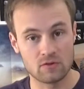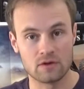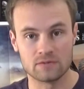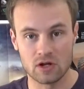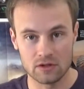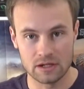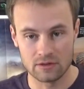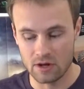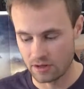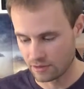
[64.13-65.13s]
forms all day
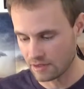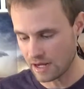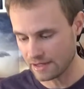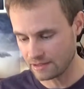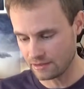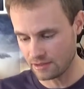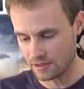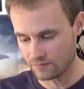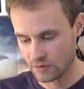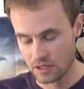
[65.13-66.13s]
long. I
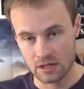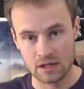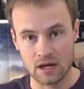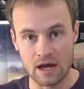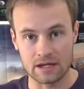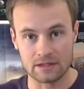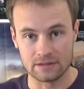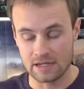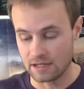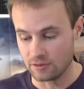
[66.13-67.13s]
can
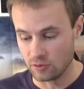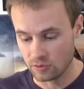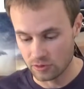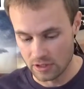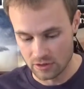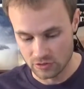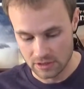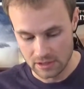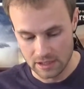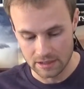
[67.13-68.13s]
take nuclear
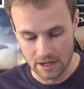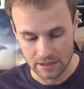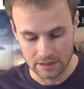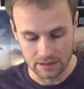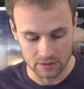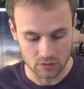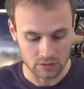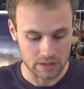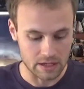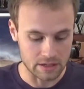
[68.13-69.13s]
energy and I can
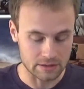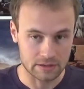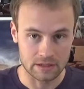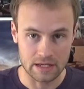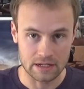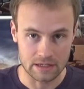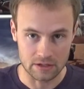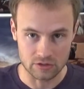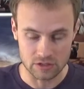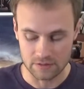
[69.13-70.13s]
create kinetic
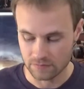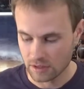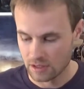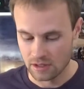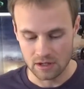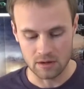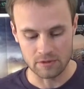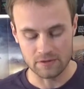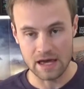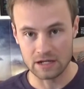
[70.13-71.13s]
energy.
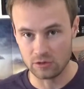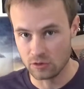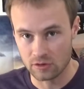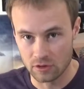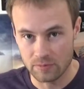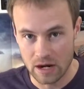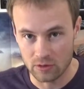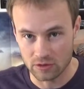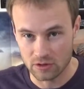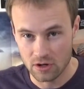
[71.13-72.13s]
If I had a nuclear
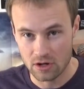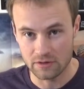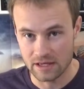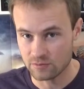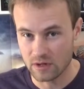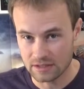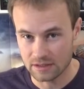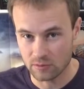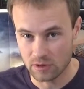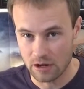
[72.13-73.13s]
powered car, that's
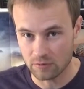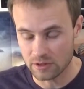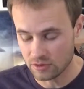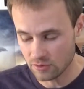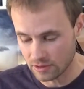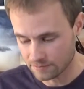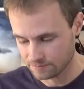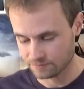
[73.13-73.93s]
basically what I would be doing.